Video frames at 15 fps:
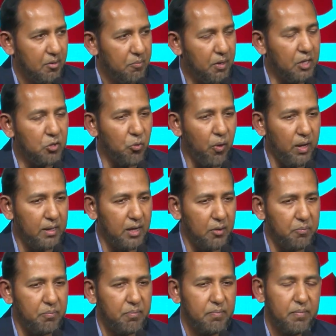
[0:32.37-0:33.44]
Please
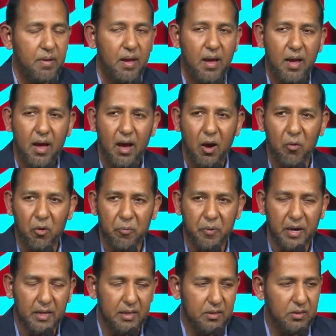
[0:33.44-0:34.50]
welcome our
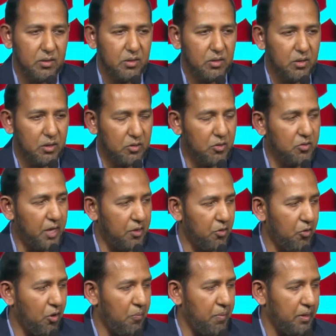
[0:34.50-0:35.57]
brother, Dr. Syedur
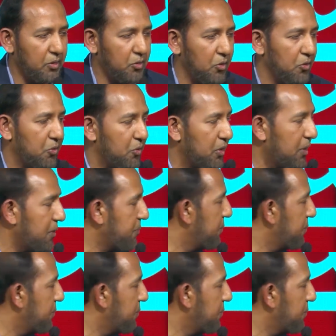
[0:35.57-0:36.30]
Rahman Chowdhury.